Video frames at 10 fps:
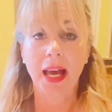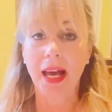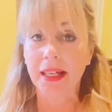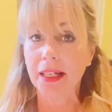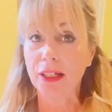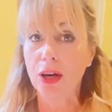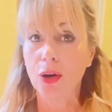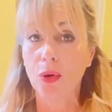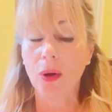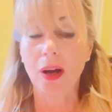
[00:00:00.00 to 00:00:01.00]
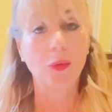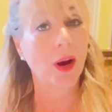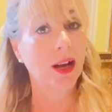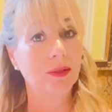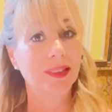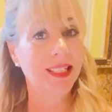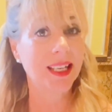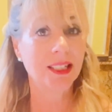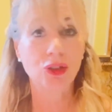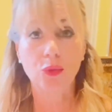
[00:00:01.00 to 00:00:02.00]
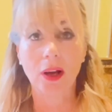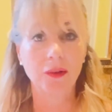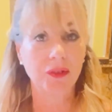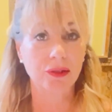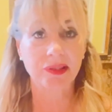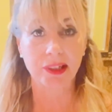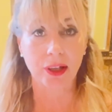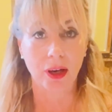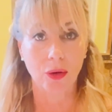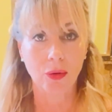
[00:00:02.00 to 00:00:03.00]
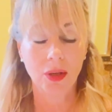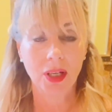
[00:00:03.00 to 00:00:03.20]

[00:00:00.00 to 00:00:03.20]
And I know around 10, 12 years ago,